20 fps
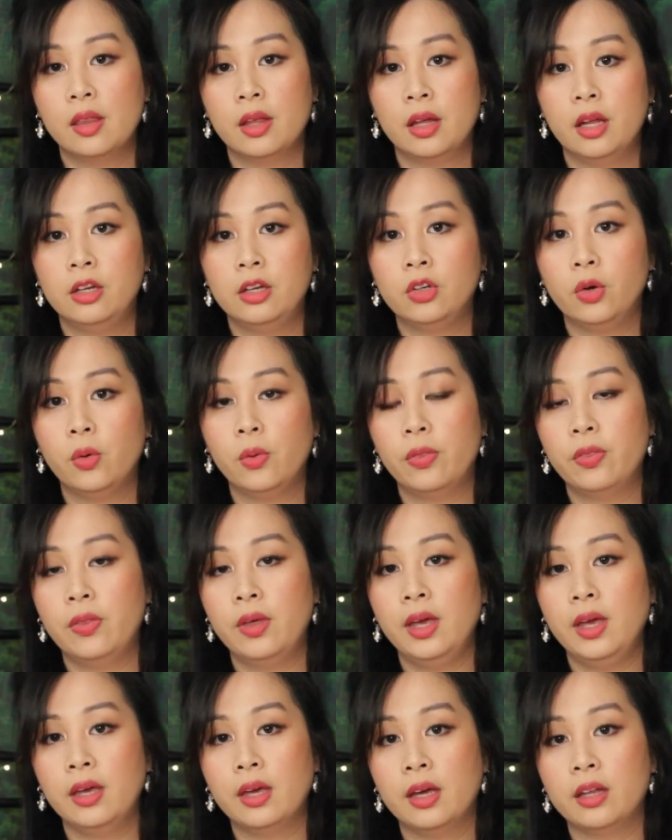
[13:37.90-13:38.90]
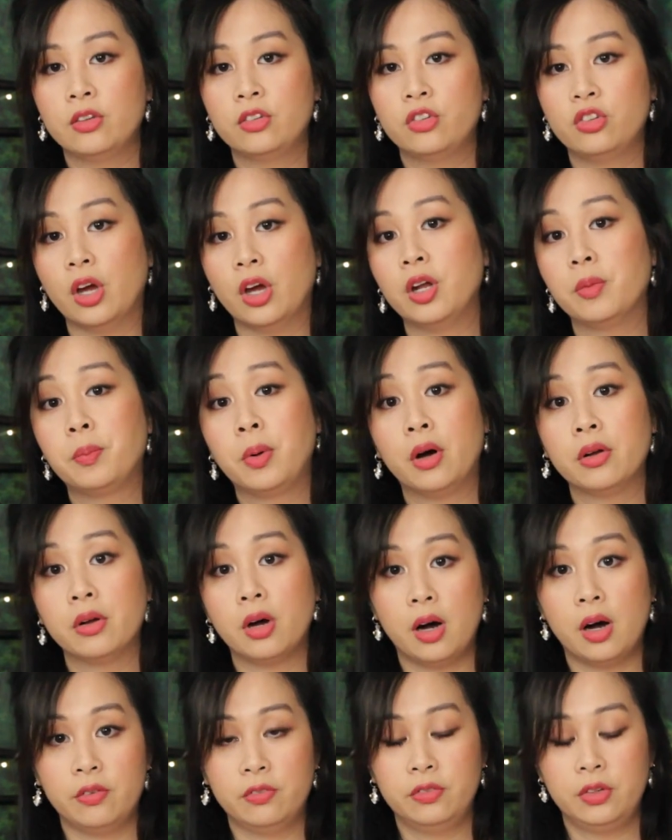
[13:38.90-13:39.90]
that I don't think gets shined upon
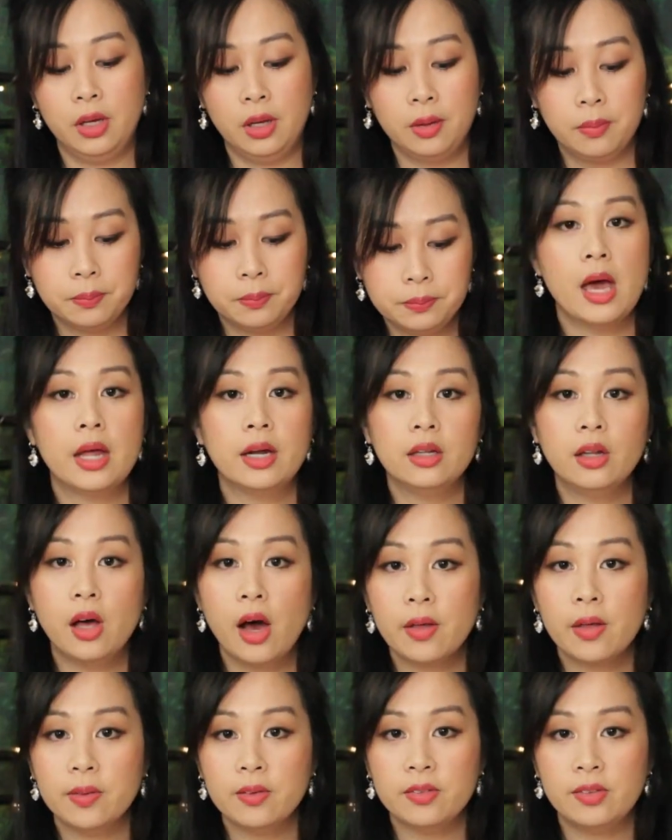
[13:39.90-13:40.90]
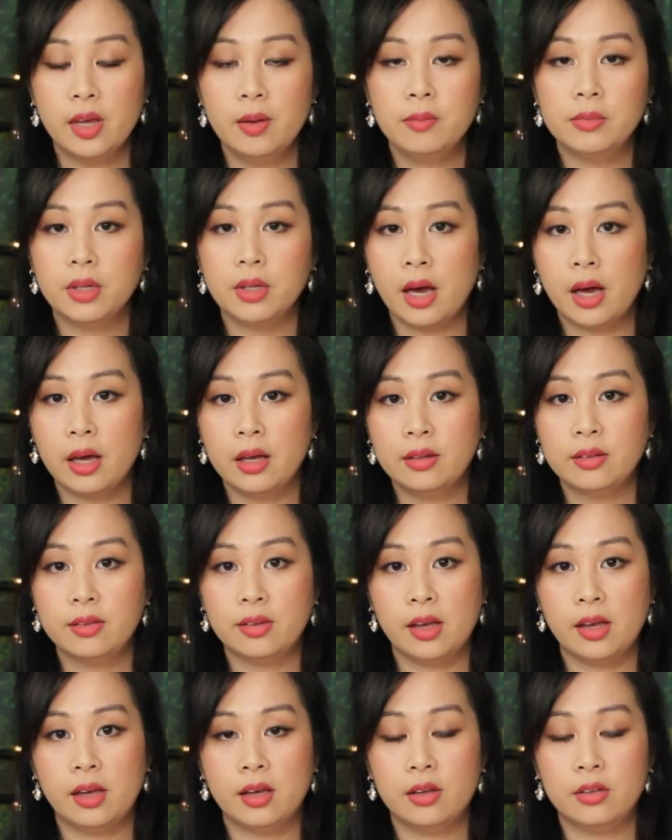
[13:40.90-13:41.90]
often. And along the same lines
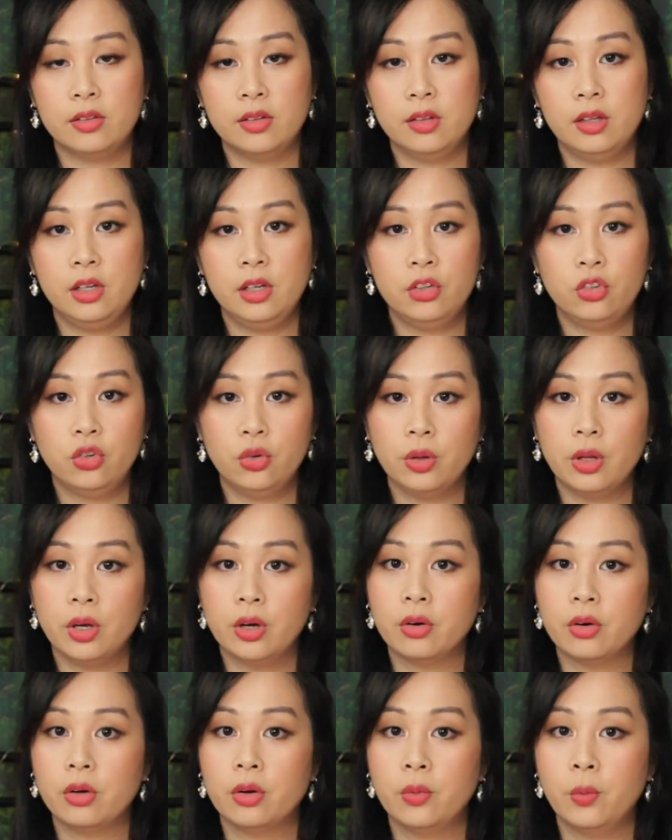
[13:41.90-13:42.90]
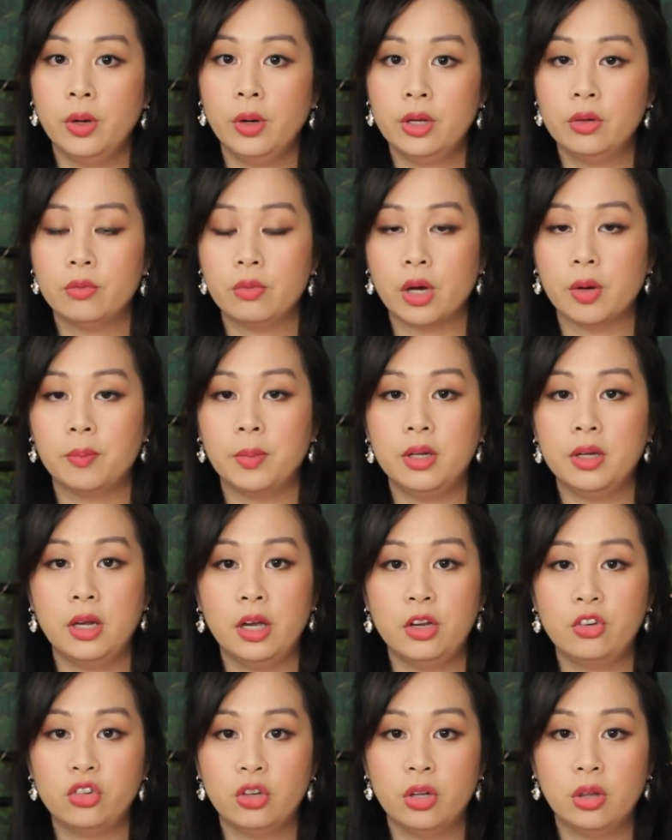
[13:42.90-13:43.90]
as the Julia Quinn
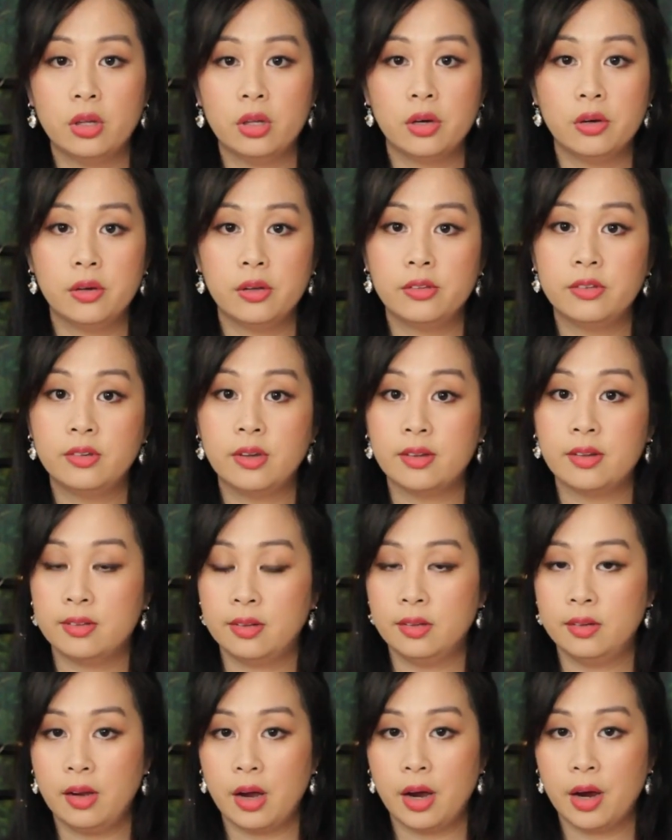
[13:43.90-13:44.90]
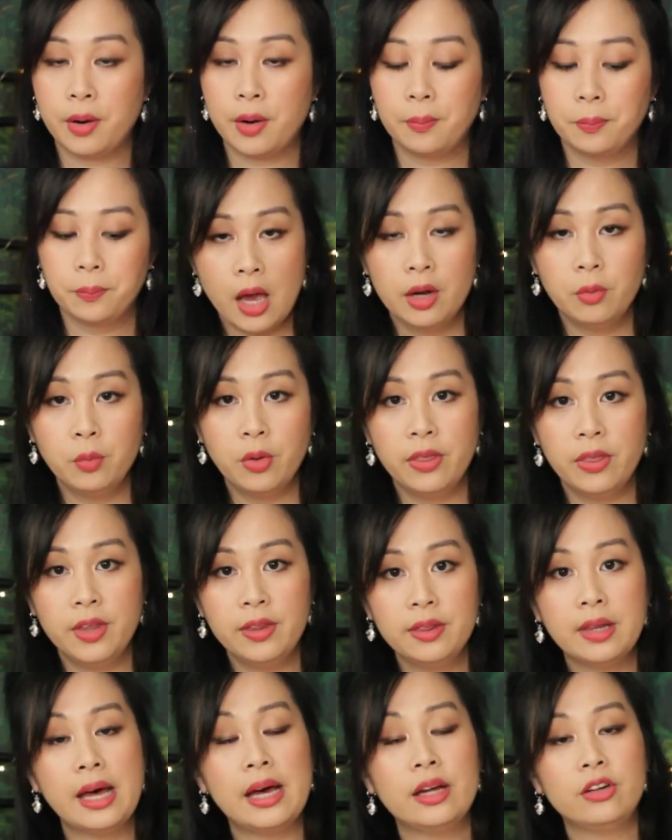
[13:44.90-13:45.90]
recommendation, there is Tessa Dare. And
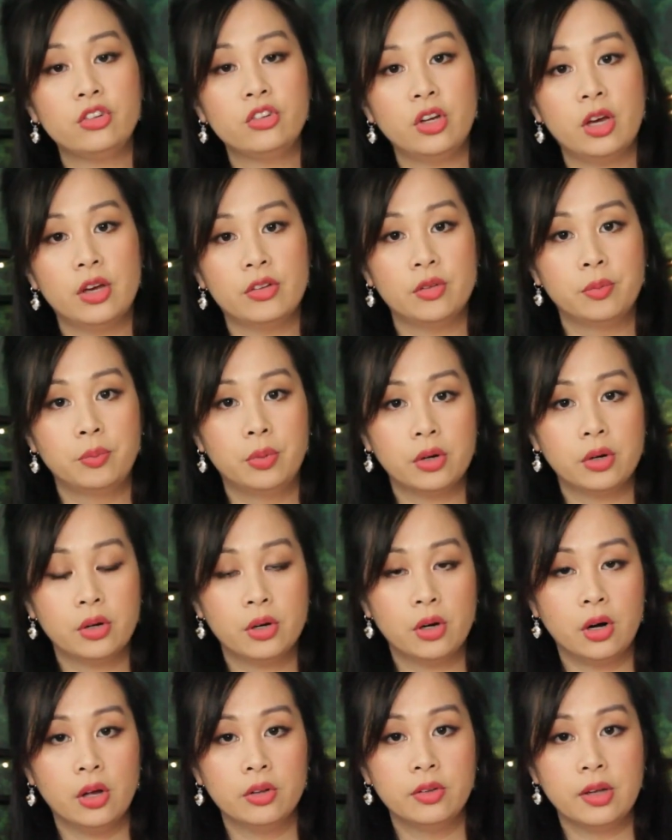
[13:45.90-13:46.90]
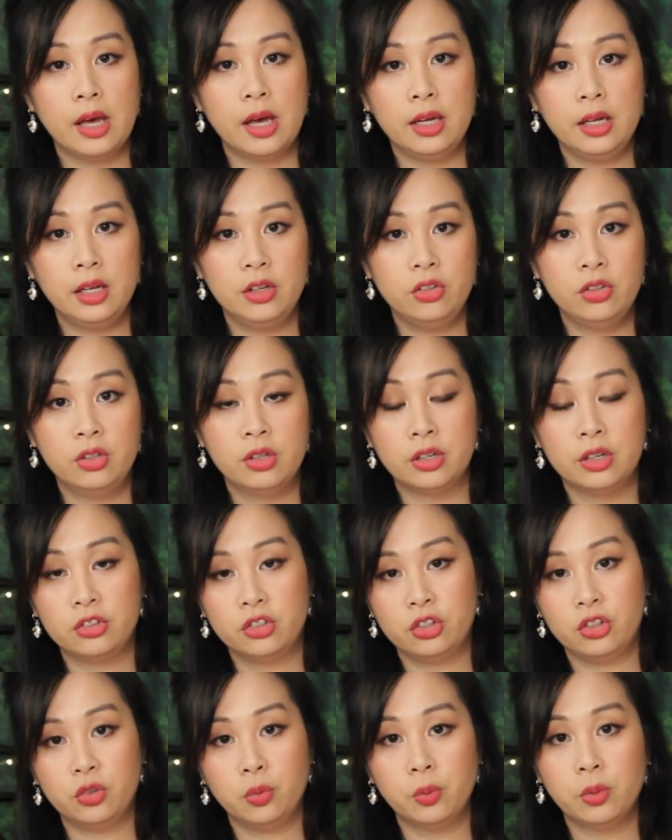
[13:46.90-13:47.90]
within that, she has a book called Any
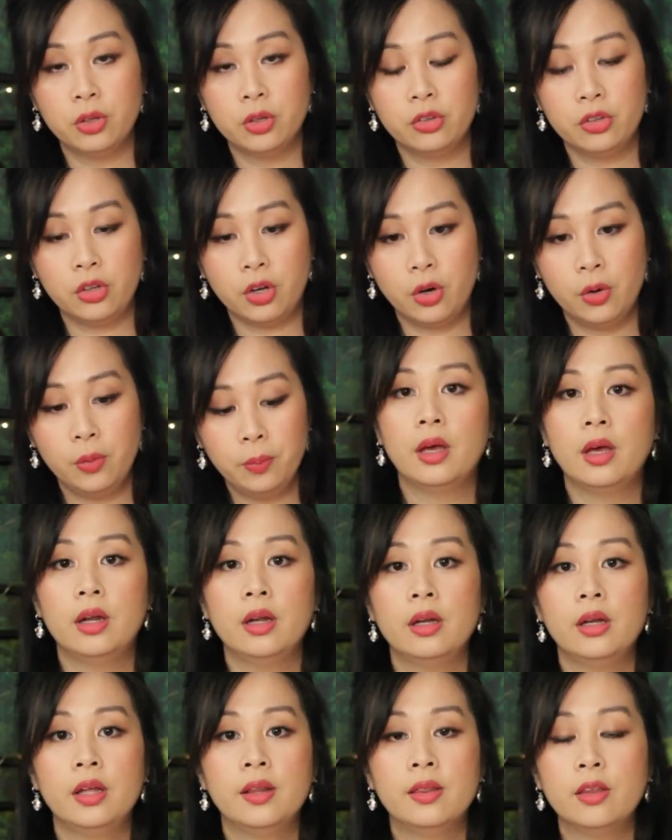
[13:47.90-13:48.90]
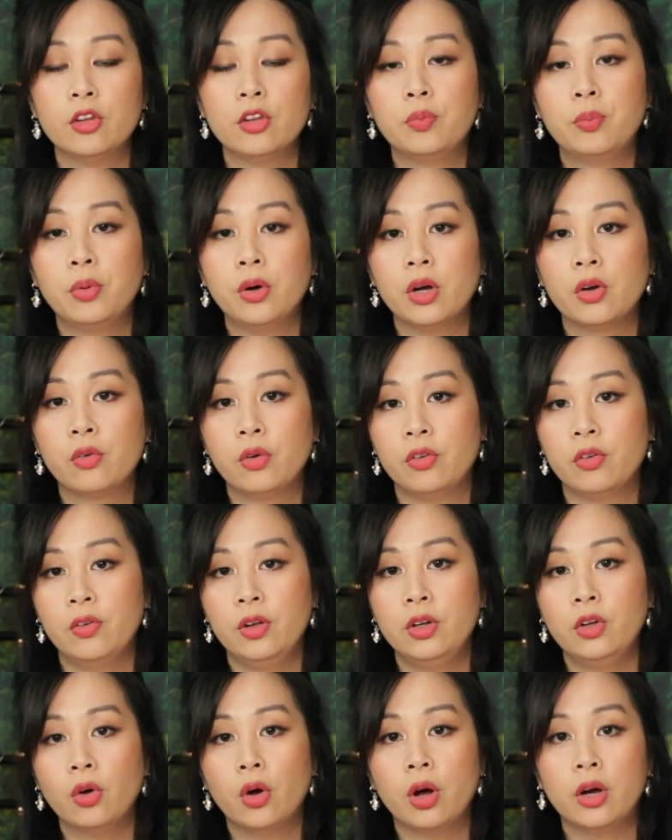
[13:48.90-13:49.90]
Duchess Will Do. And in this book,
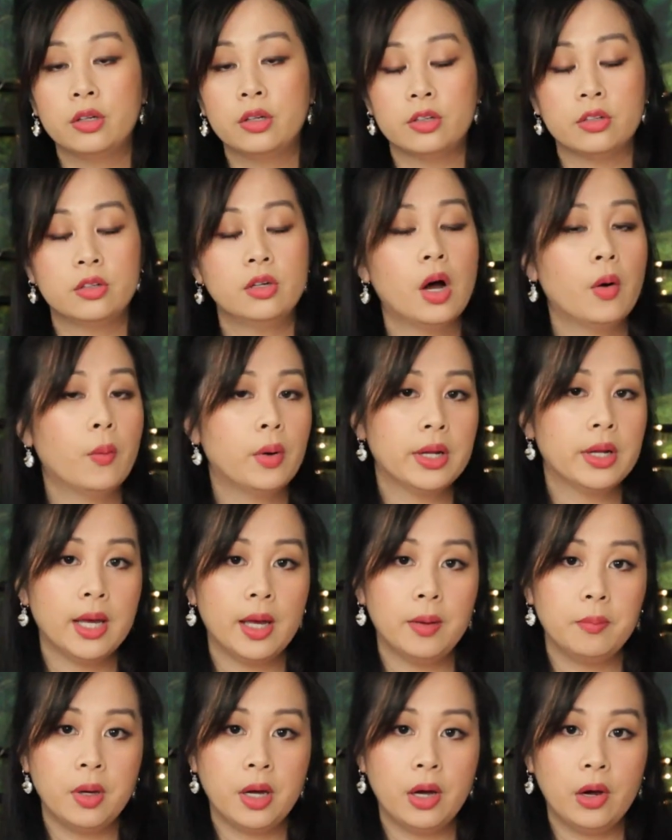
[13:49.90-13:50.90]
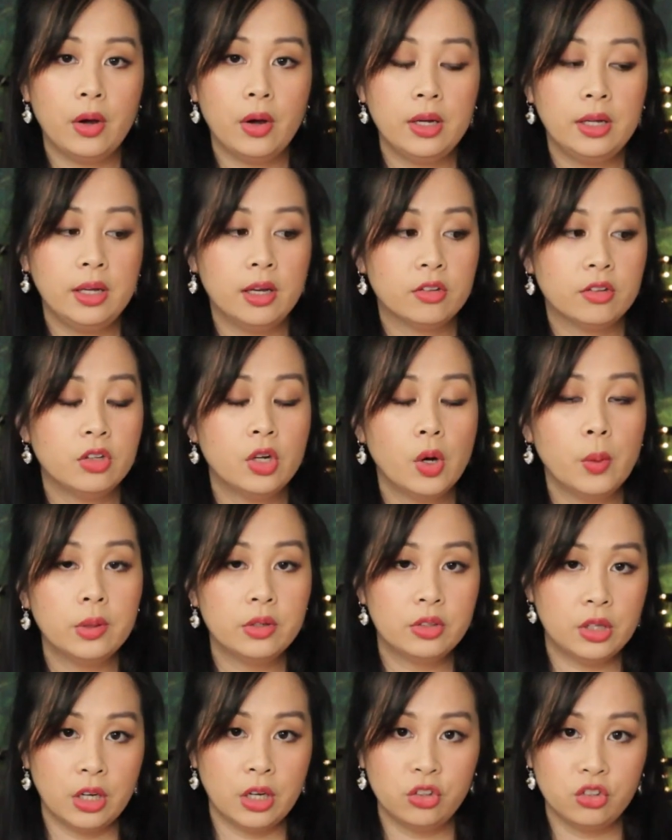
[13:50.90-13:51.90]
Griffin York does not want to get married. He has no
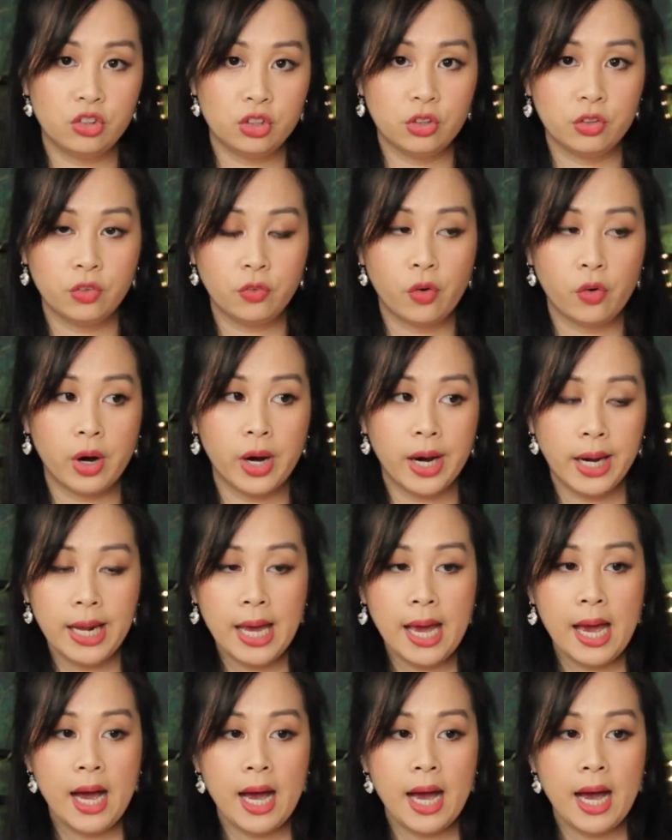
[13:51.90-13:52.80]
intentions for it.